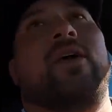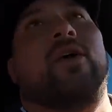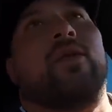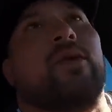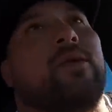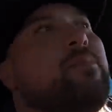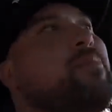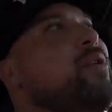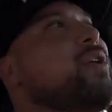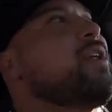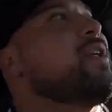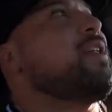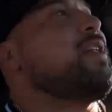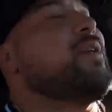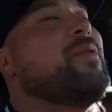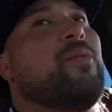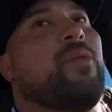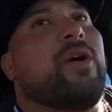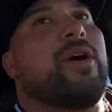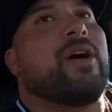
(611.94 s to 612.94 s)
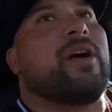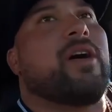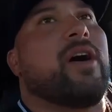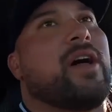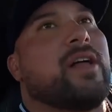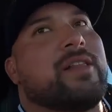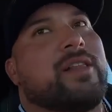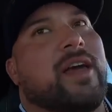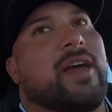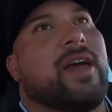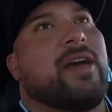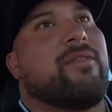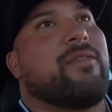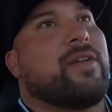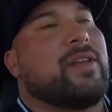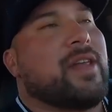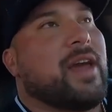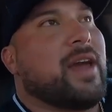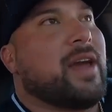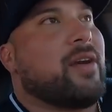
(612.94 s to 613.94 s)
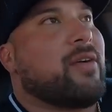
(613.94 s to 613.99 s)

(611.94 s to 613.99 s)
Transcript: we putting in work all day, every day,